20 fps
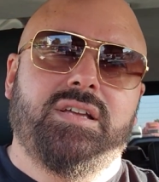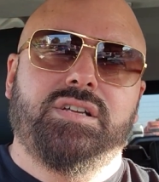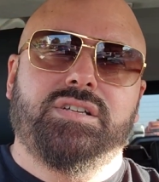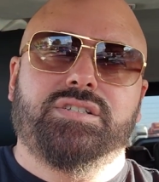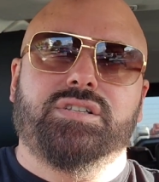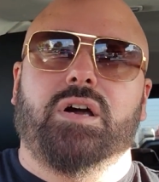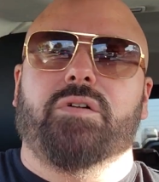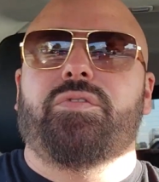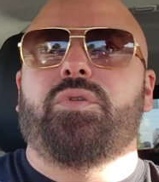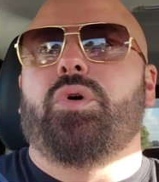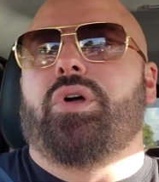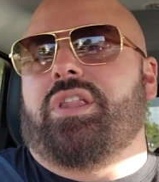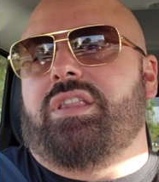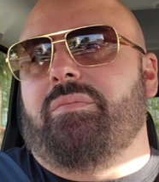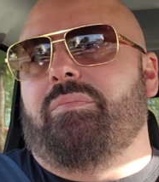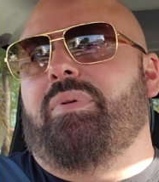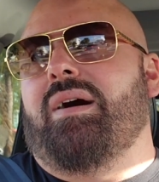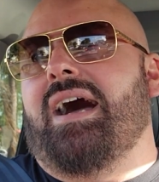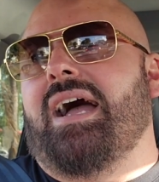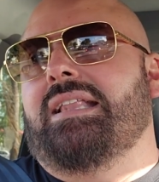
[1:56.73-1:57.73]
So if you wanted to
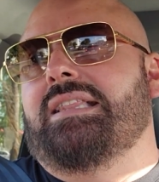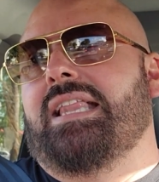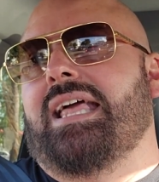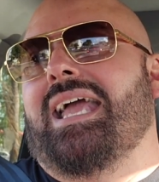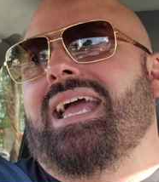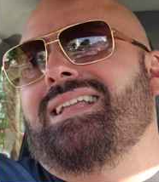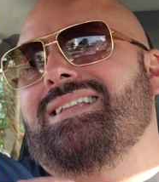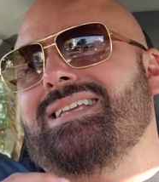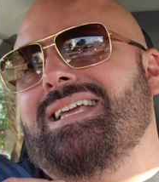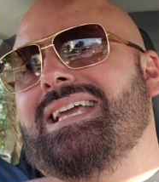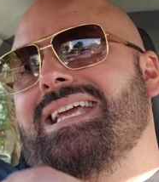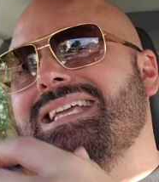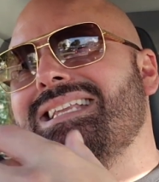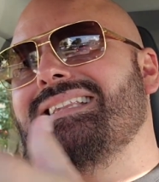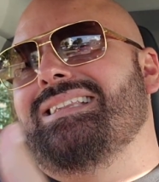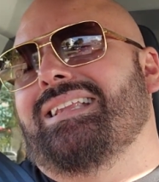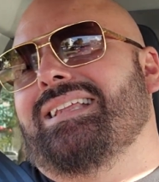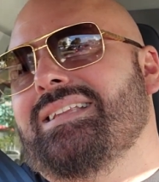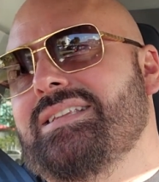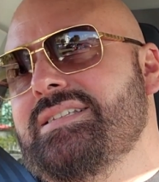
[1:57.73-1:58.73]
buy land
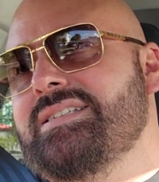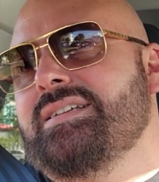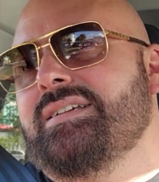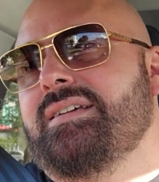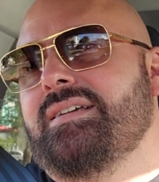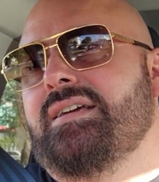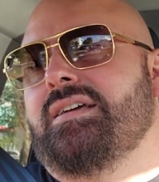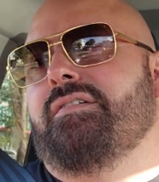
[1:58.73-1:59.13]
inland,